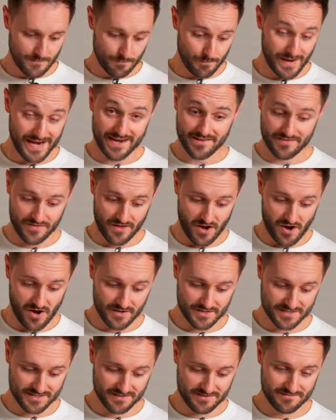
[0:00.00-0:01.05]
make the
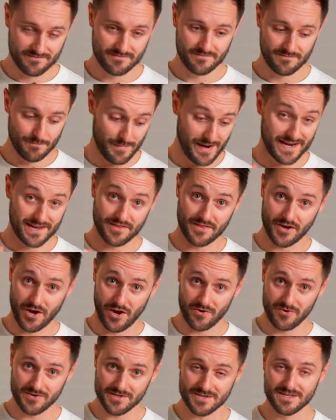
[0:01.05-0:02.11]
hot, make the
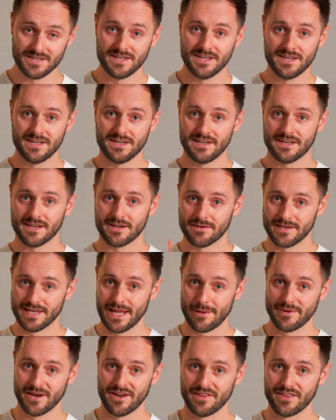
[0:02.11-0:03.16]
cold,
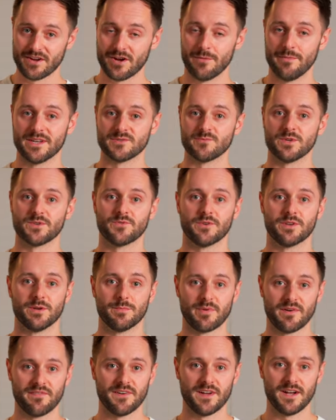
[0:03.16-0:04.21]
let me know in the comments which one you
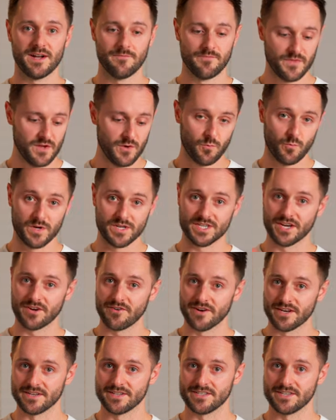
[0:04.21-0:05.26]
prefer, which
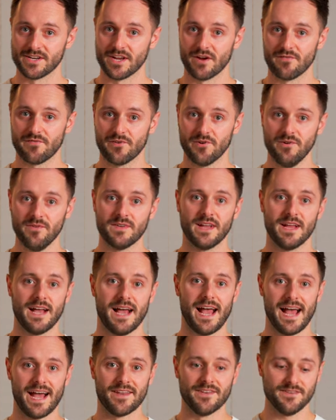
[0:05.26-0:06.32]
ingredients you go for,
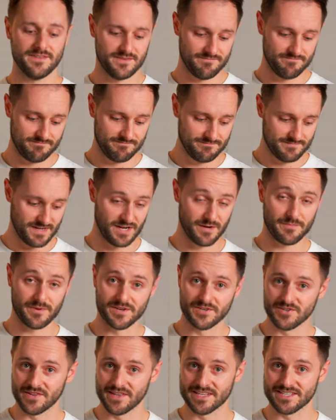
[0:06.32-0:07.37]
and I hope you
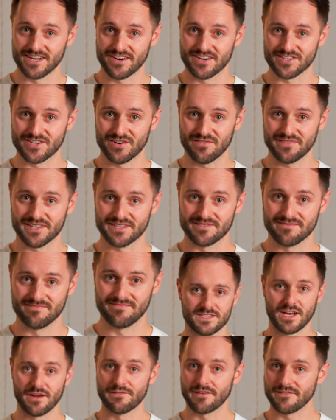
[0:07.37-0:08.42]
enjoy these Irish coffees.
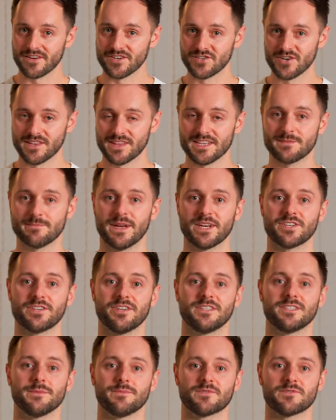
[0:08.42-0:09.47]
So if you've enjoyed this, make sure
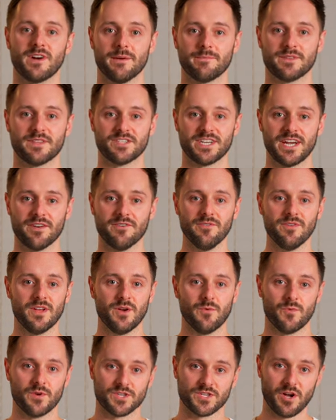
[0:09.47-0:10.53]
you subscribe to the channel,
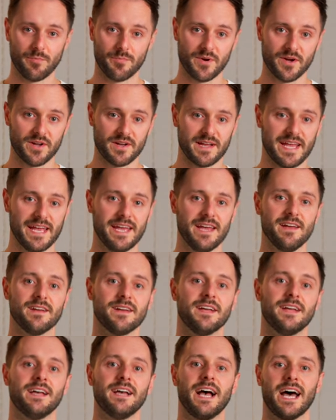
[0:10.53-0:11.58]
which I'll put here.
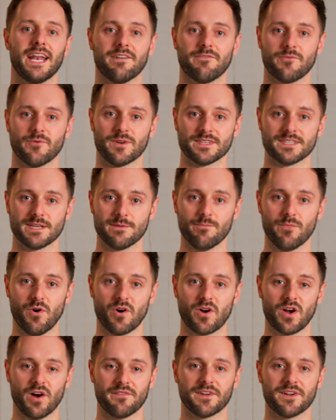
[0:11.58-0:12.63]
And if you want to see more
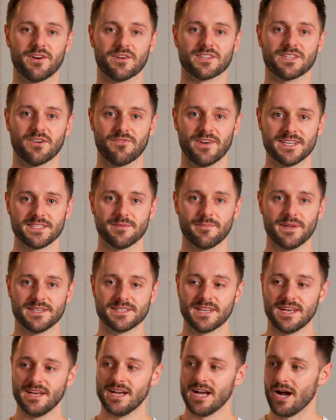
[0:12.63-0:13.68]
coffee cocktail recipes,
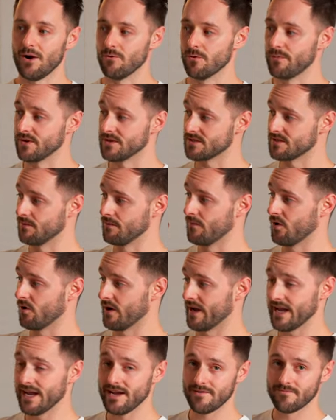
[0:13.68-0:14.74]
I will put some more
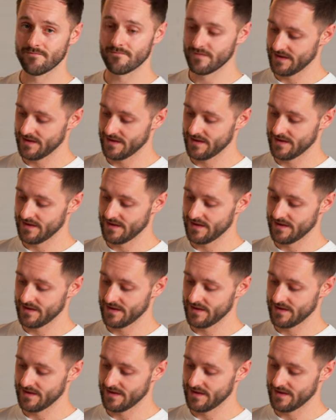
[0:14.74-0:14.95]
here